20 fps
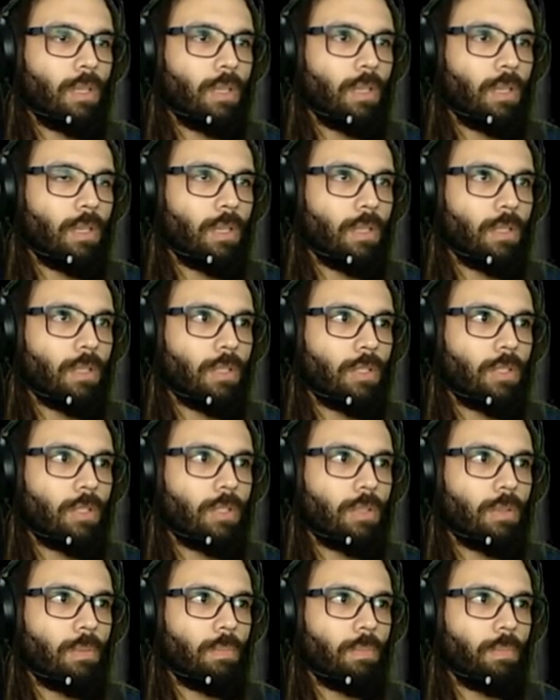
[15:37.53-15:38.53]

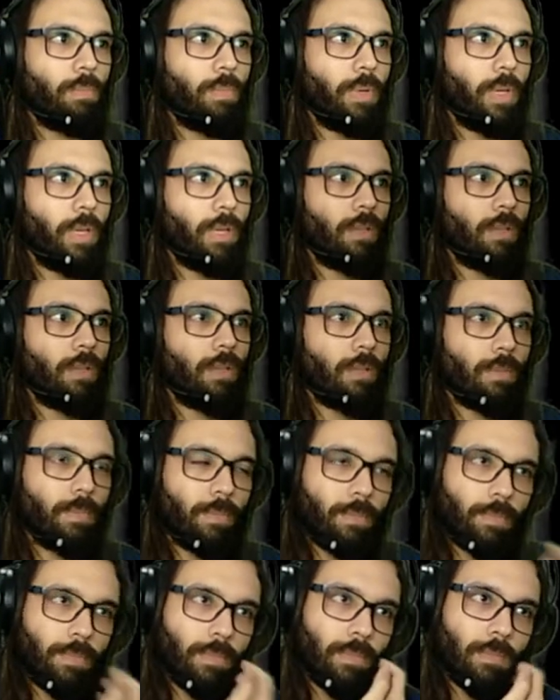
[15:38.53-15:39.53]
is better.
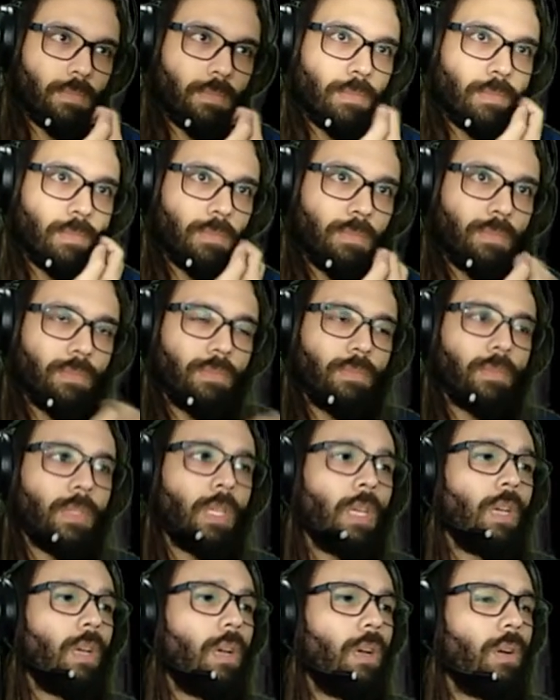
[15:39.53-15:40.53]

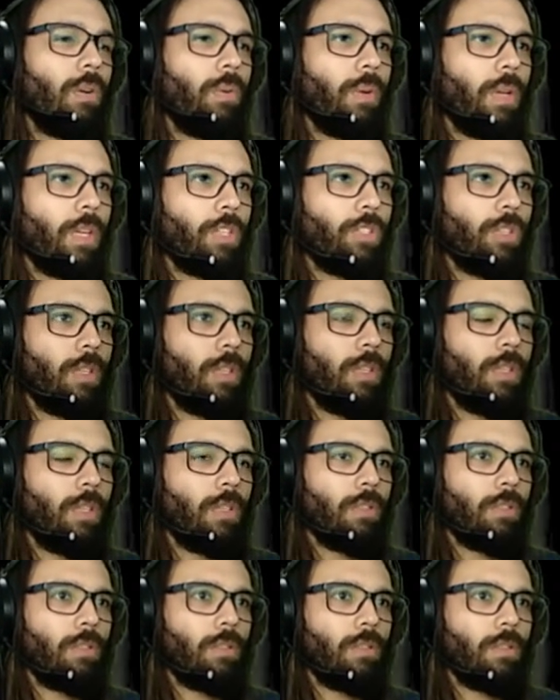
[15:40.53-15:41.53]
Oh, I actually
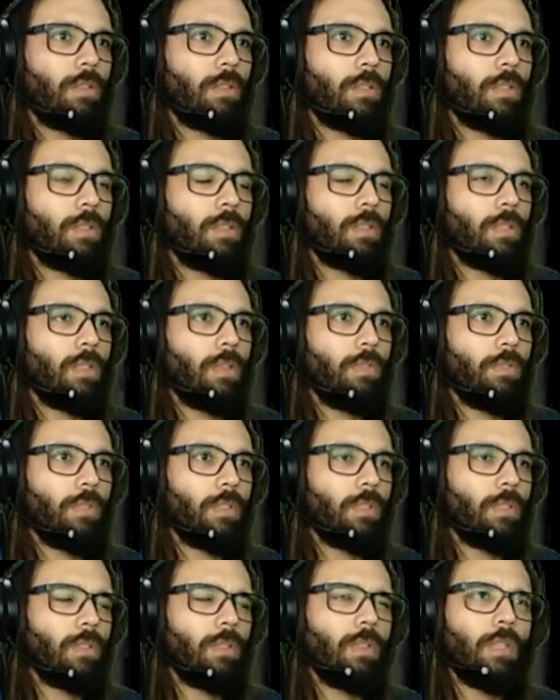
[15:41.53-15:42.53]
didn't save...
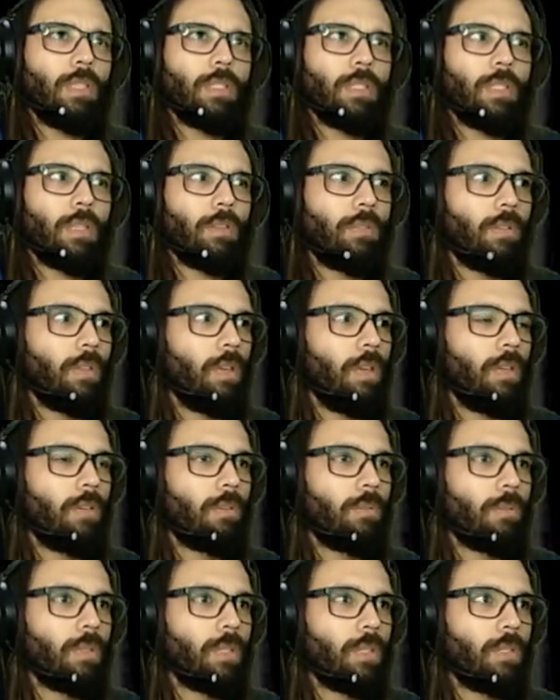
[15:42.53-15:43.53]
Did I save the other
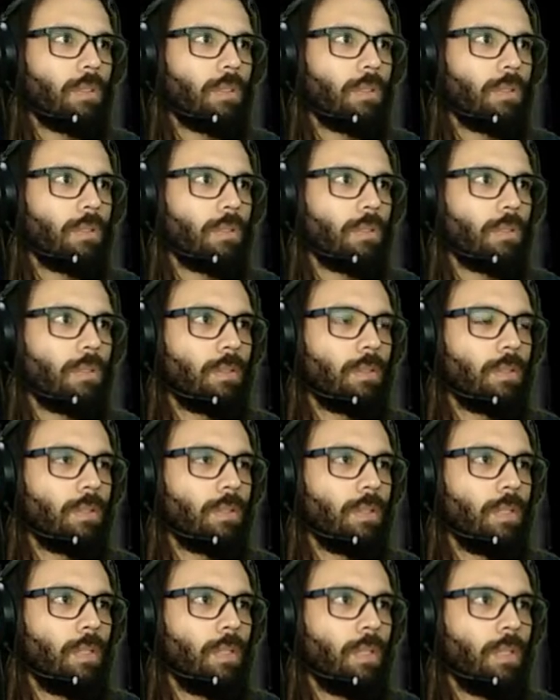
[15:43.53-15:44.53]

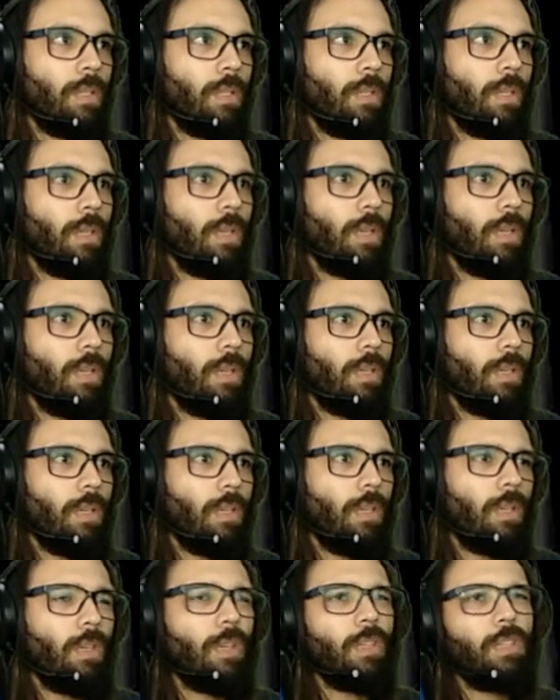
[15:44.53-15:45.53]
one?
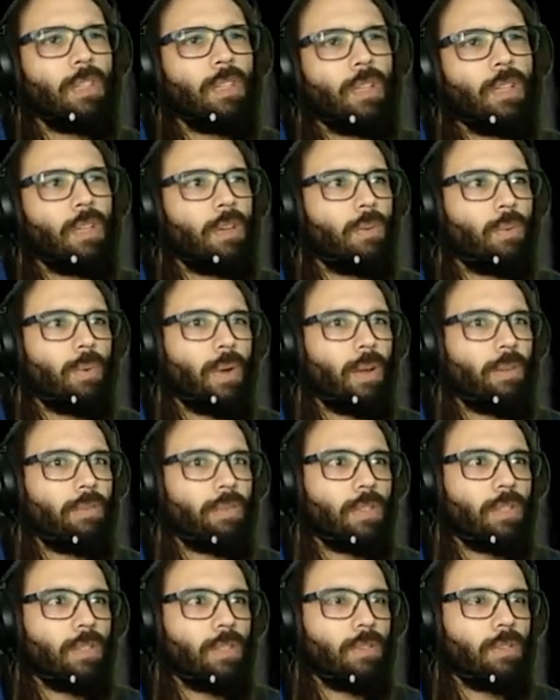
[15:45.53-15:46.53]
Yeah, not that I will
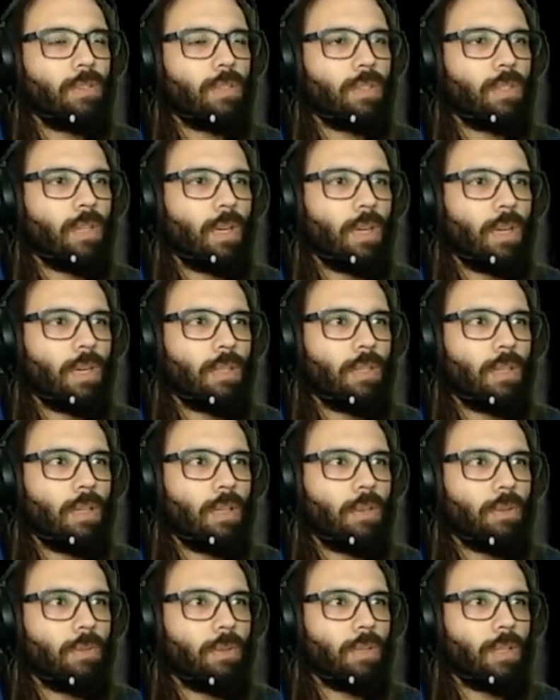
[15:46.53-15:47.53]
ever use that
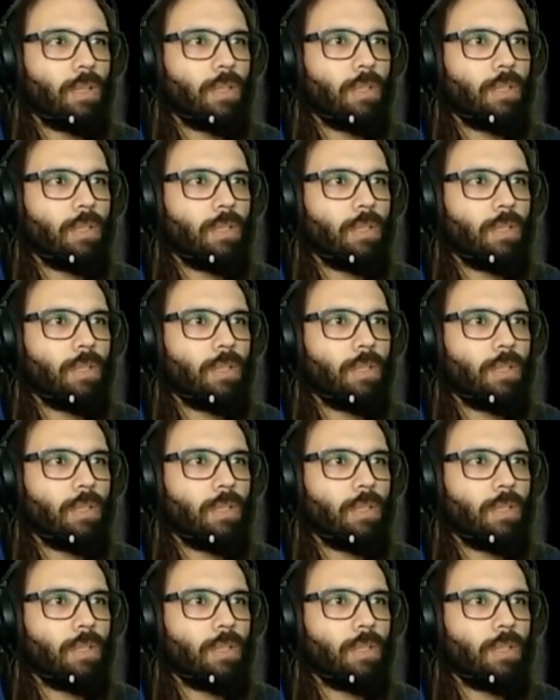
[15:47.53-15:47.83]
anyway.